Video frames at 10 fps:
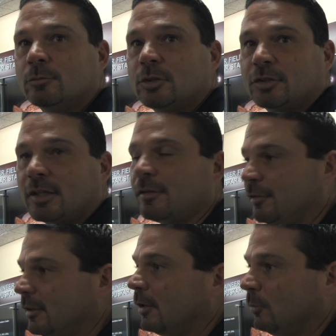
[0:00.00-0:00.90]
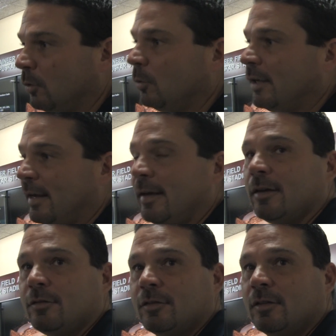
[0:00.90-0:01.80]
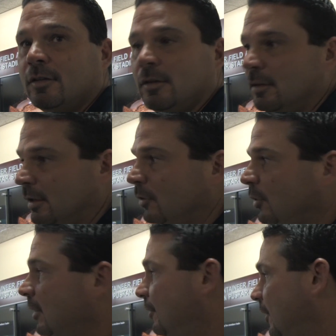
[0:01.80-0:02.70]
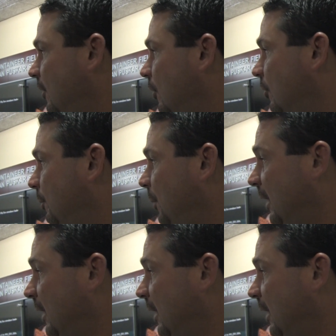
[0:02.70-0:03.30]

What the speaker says: We just got to figure out what we have and try to fit those